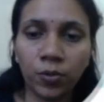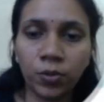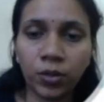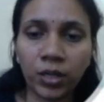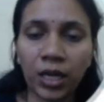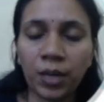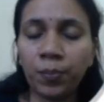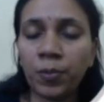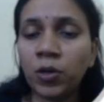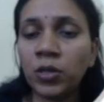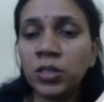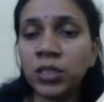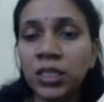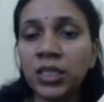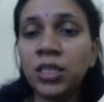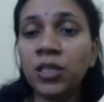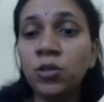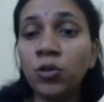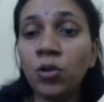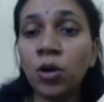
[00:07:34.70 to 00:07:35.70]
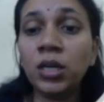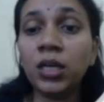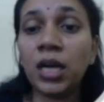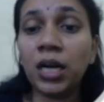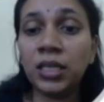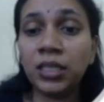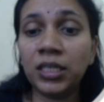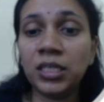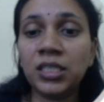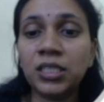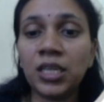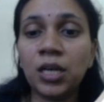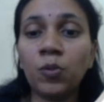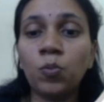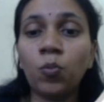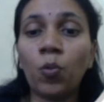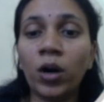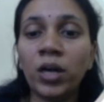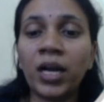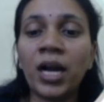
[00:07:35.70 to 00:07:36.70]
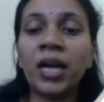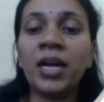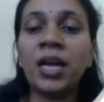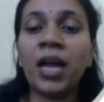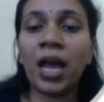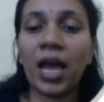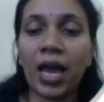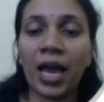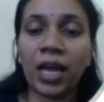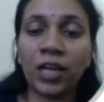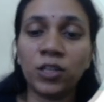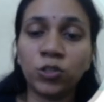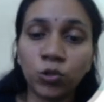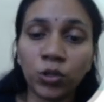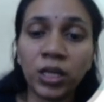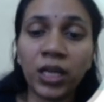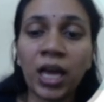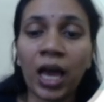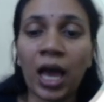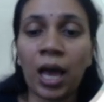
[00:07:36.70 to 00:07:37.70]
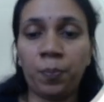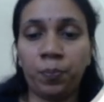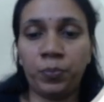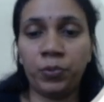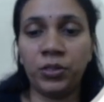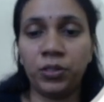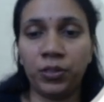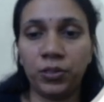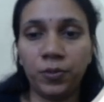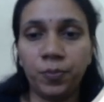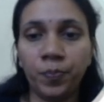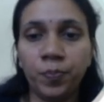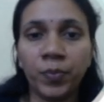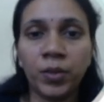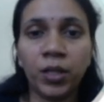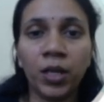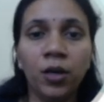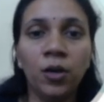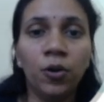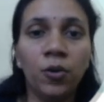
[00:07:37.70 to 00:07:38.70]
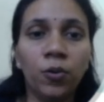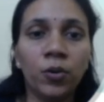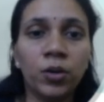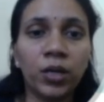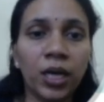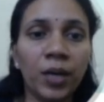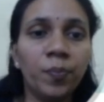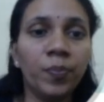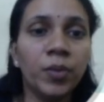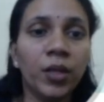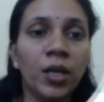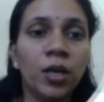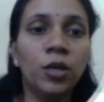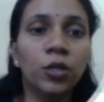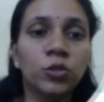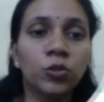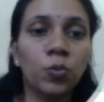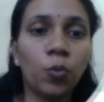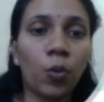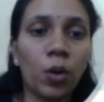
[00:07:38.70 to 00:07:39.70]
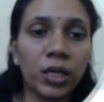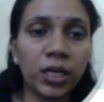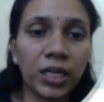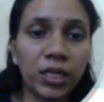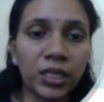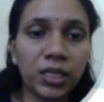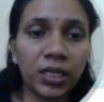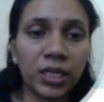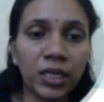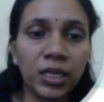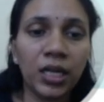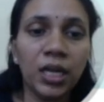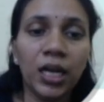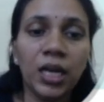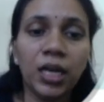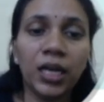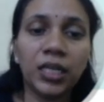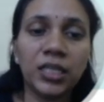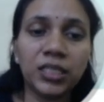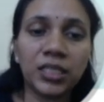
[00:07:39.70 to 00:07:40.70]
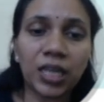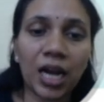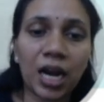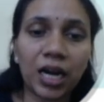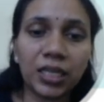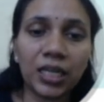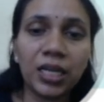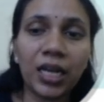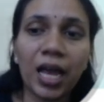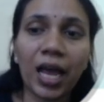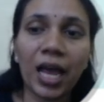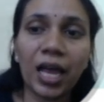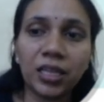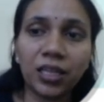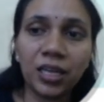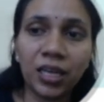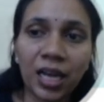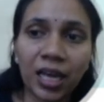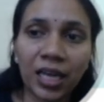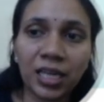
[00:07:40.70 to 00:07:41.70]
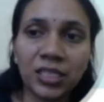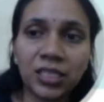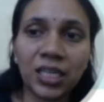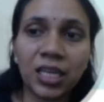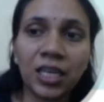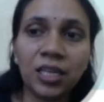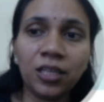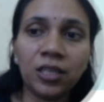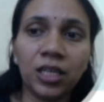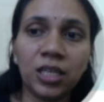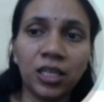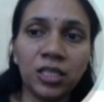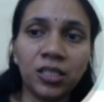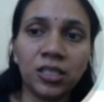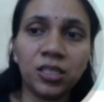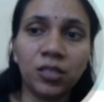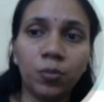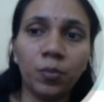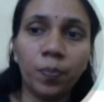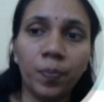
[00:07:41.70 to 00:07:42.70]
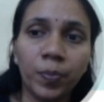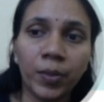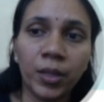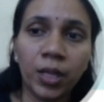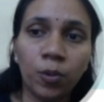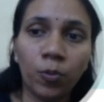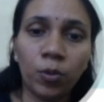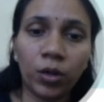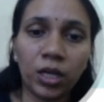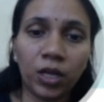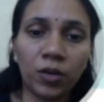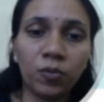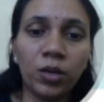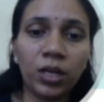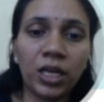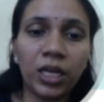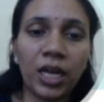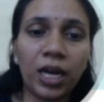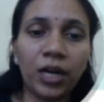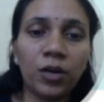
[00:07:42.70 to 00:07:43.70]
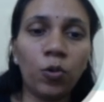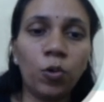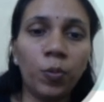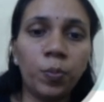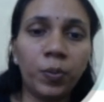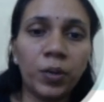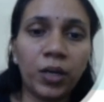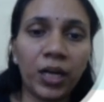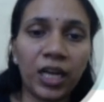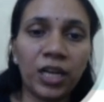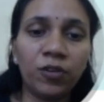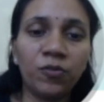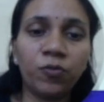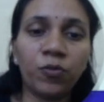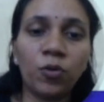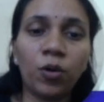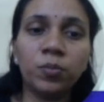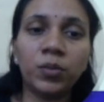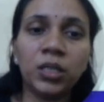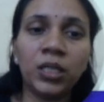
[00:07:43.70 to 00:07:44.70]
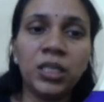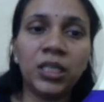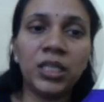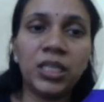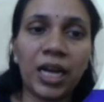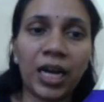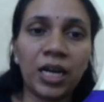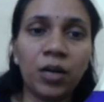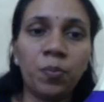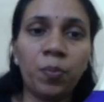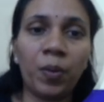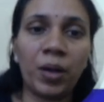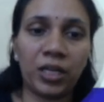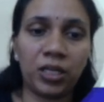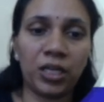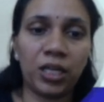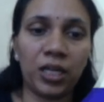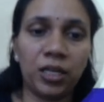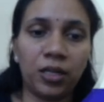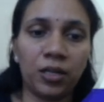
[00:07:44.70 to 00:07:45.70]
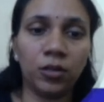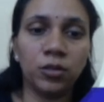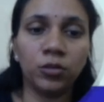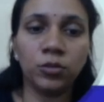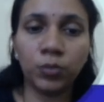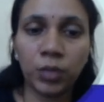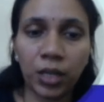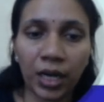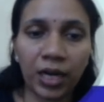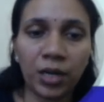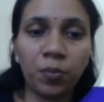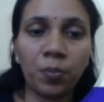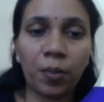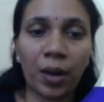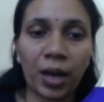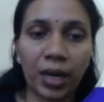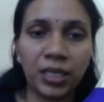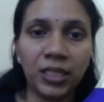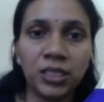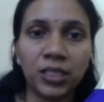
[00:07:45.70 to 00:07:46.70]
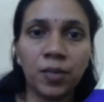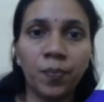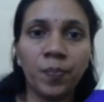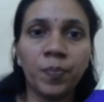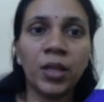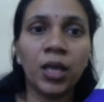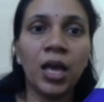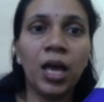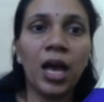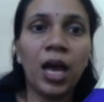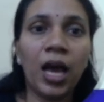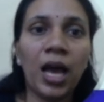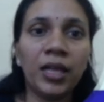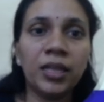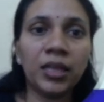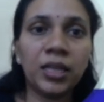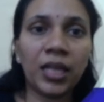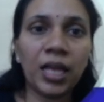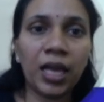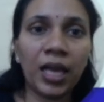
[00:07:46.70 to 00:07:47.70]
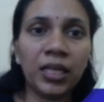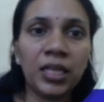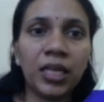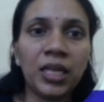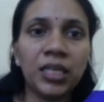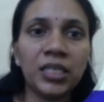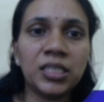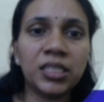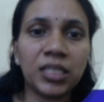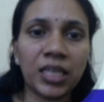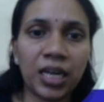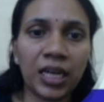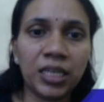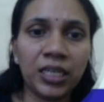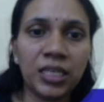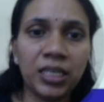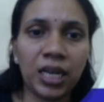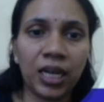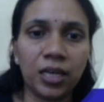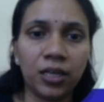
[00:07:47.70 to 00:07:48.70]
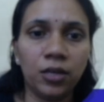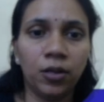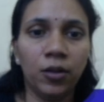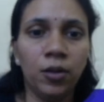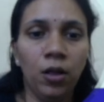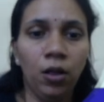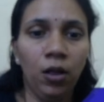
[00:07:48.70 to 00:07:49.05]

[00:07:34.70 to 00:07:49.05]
Okay, because he did not understand what had actually happened. Okay, so what he did, he started analyzing this, whatever he had obtained from the dead bacteria, dead mice, and then he said that,